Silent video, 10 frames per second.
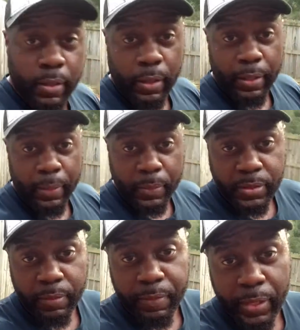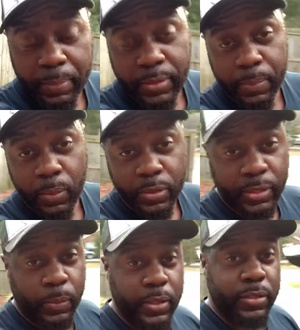Alright, what's up fam? It's your boy
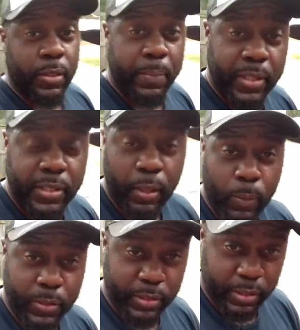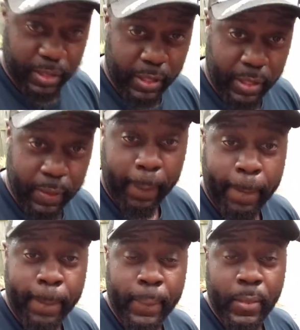D Wills coming at y'all once again.
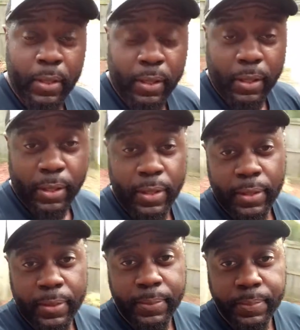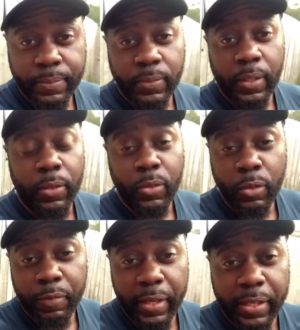I don't
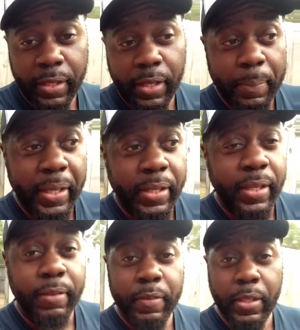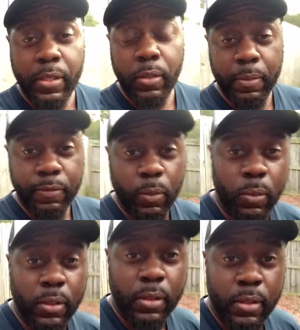know if I made a video
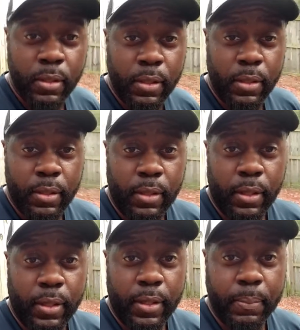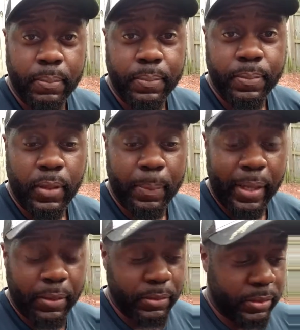before about